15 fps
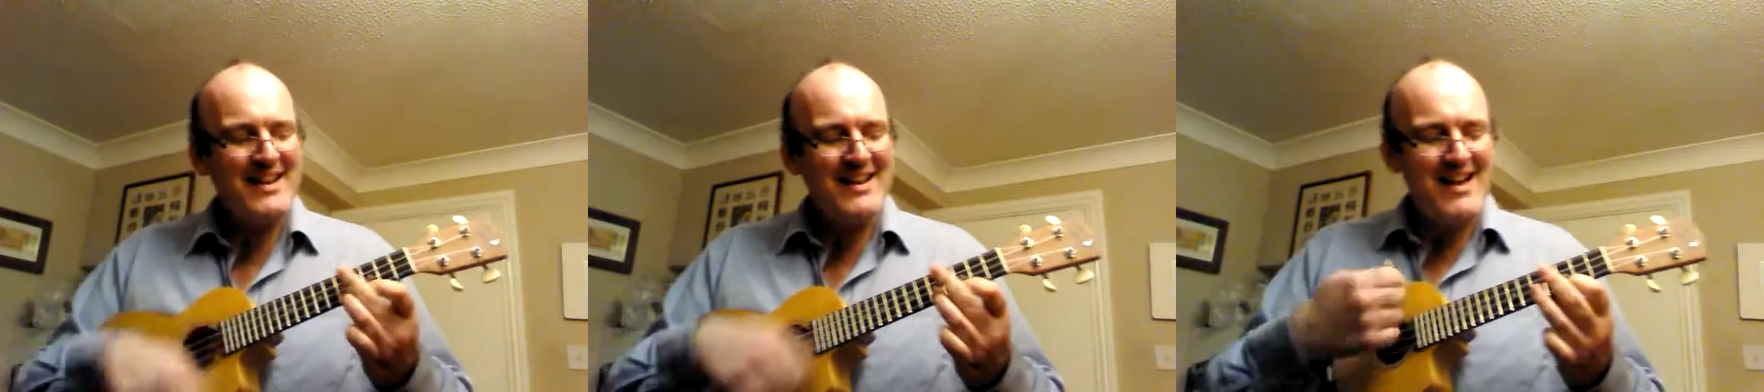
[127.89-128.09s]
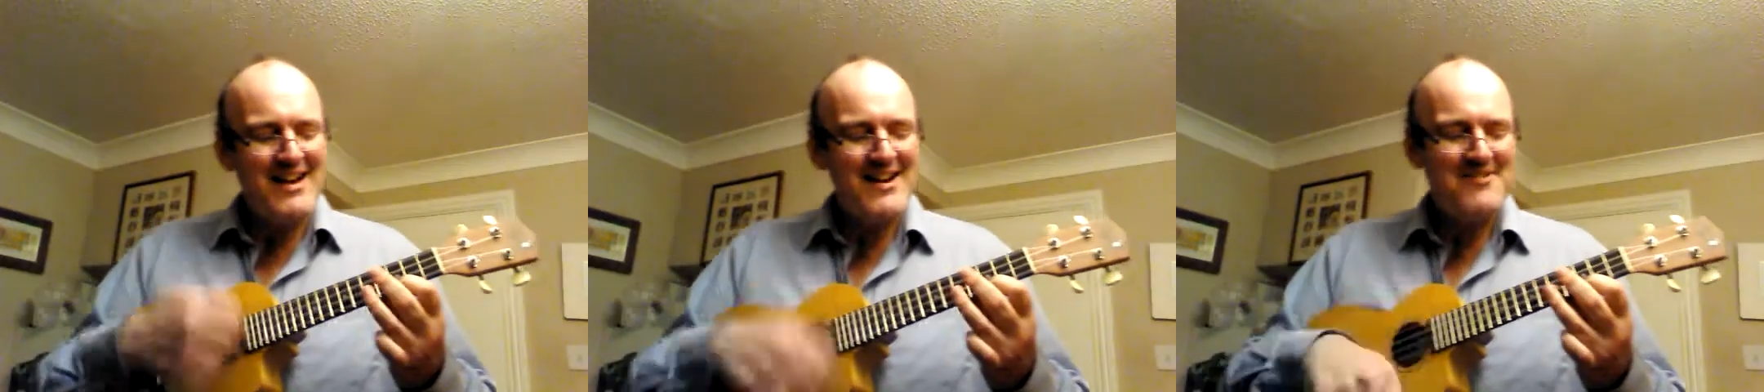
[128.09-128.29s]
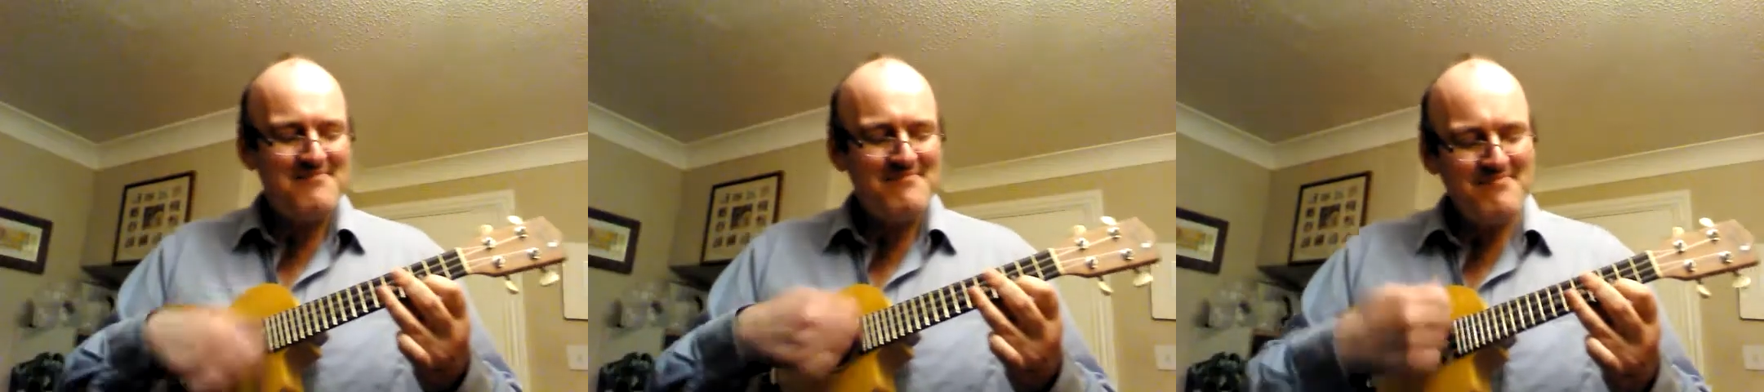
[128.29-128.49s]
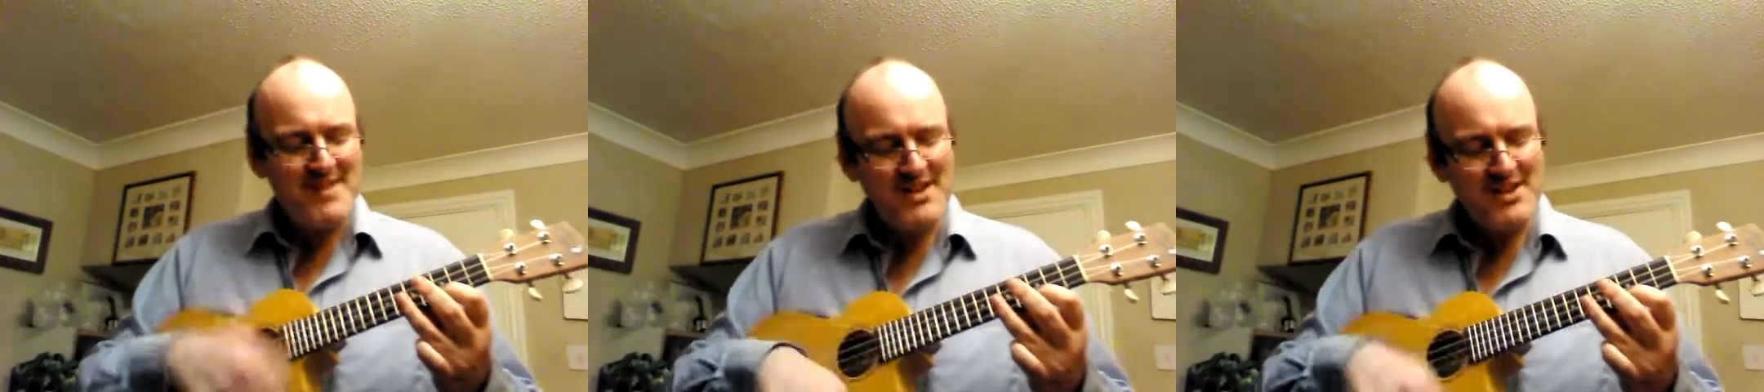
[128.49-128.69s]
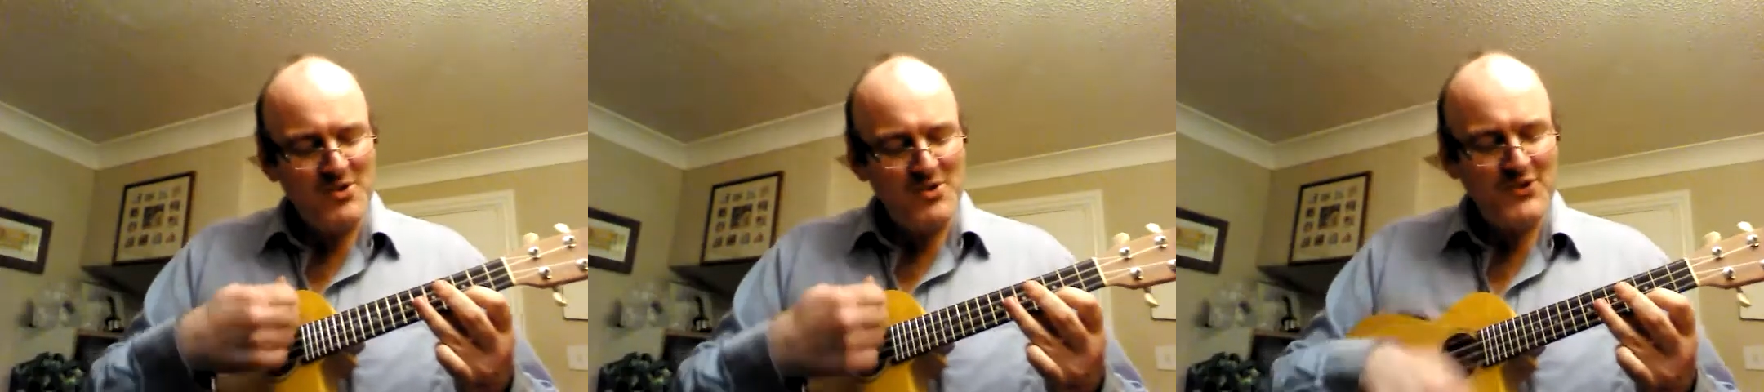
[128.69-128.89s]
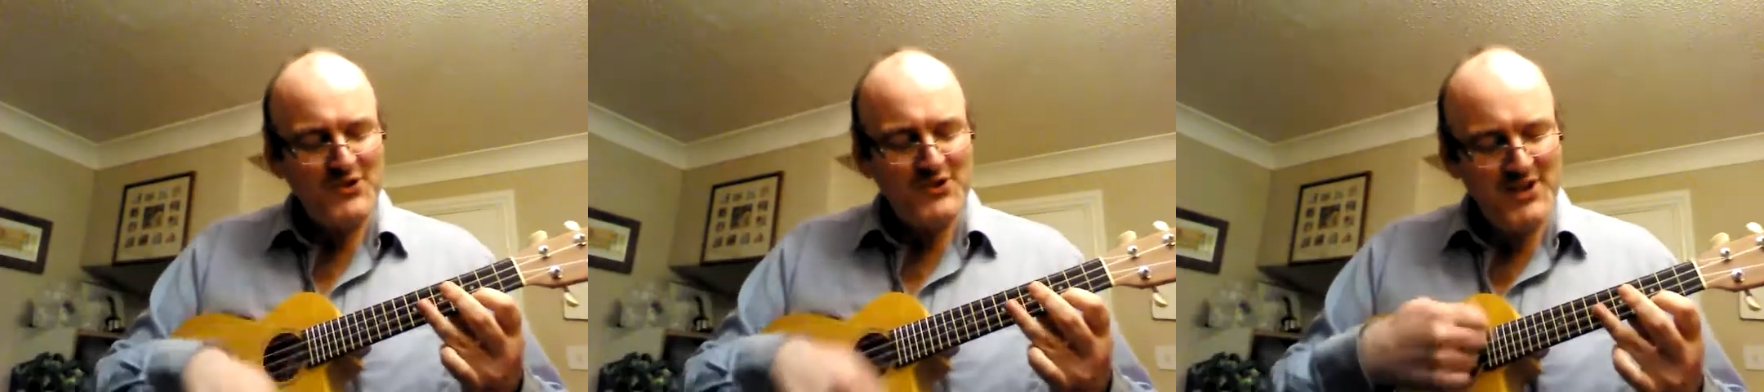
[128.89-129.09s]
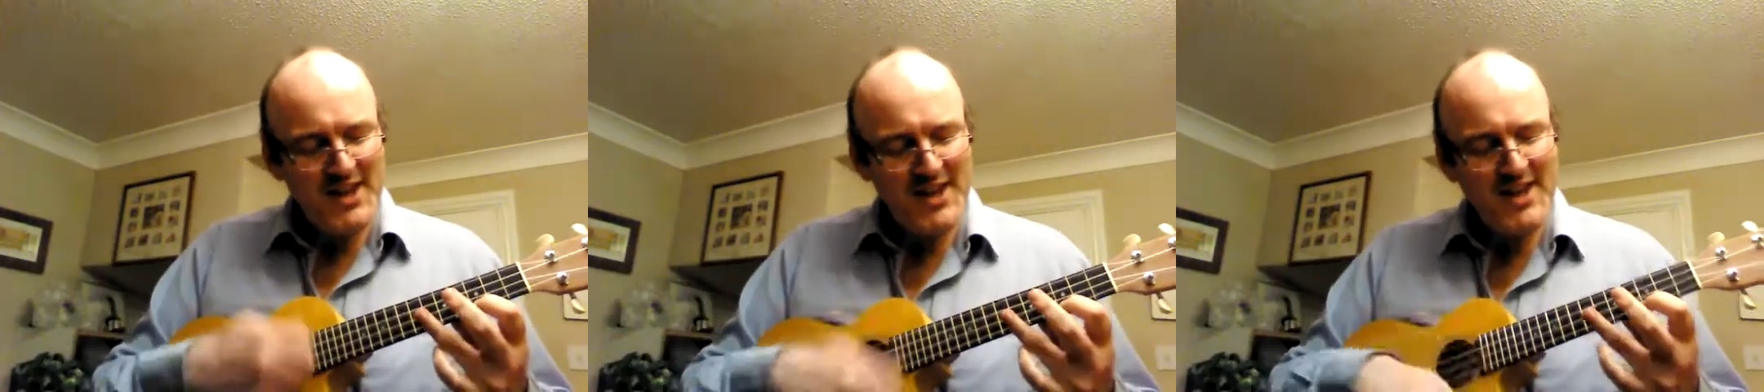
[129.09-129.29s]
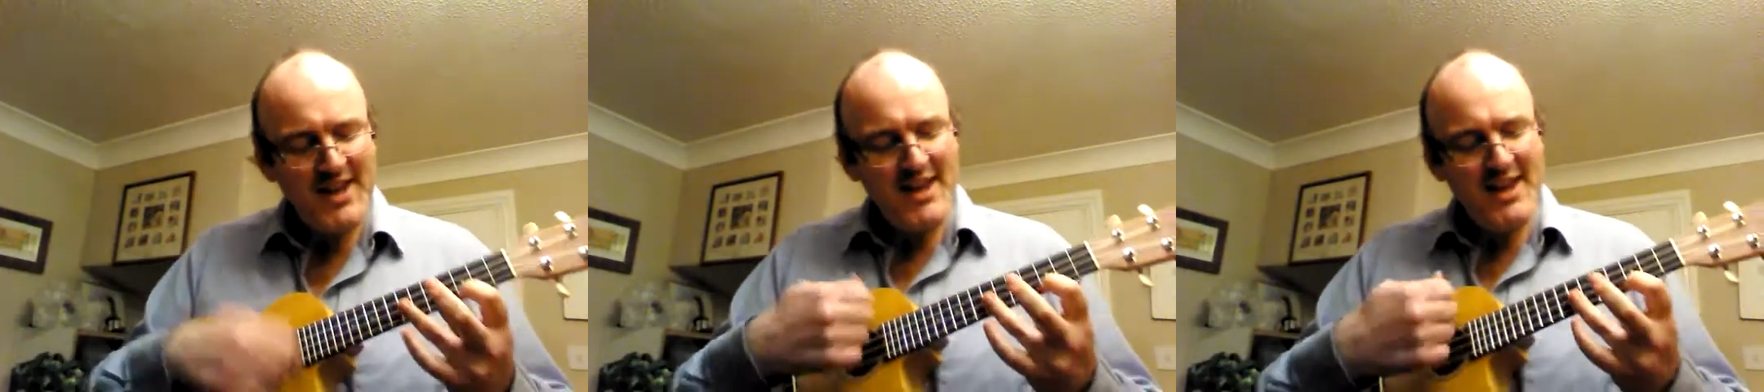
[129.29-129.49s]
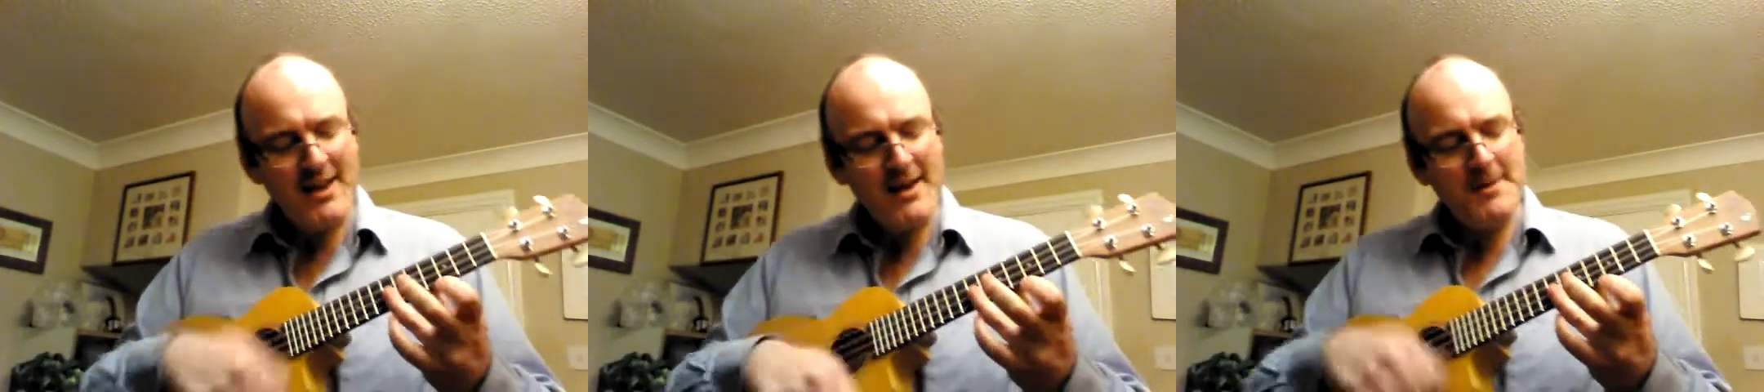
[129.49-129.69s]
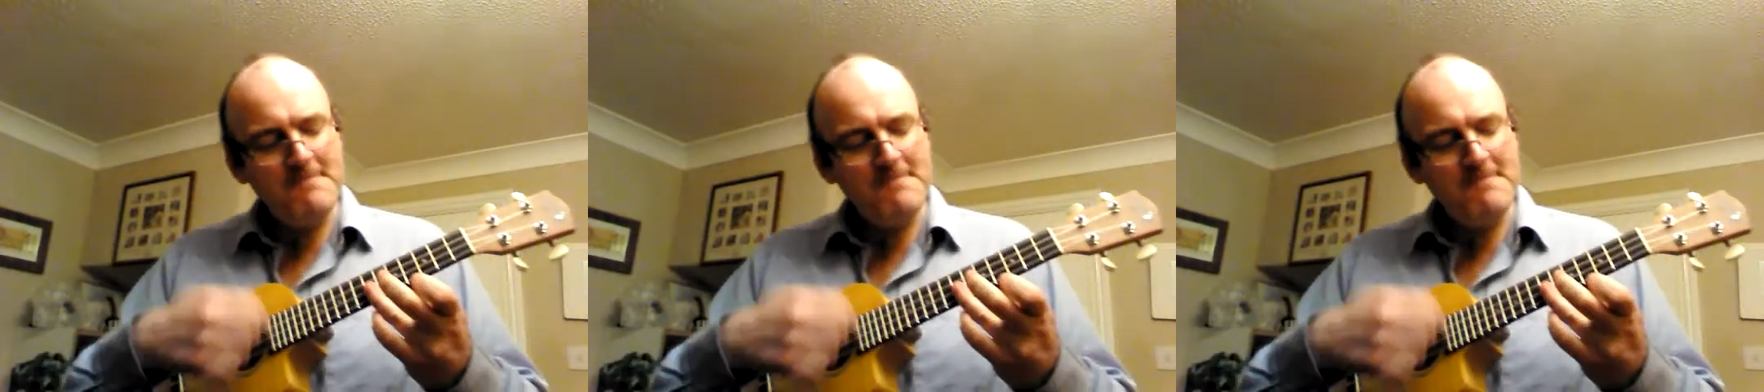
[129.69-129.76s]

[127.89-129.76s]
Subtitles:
glum, and you'll see